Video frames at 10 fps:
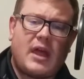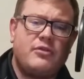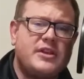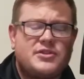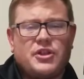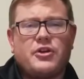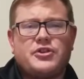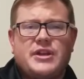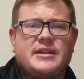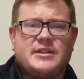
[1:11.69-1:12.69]
This
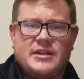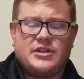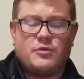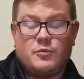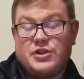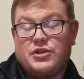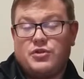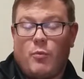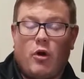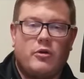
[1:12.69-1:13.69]
Thursday's edition, which is
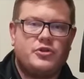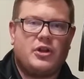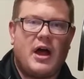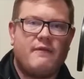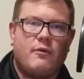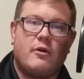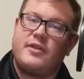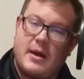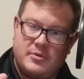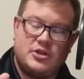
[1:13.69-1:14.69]
tomorrow, July
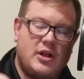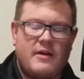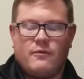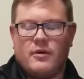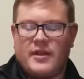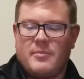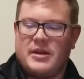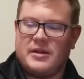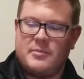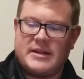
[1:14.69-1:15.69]
4th, happy July 4th,
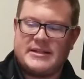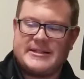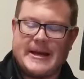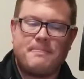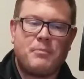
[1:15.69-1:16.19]
happy Independence Day,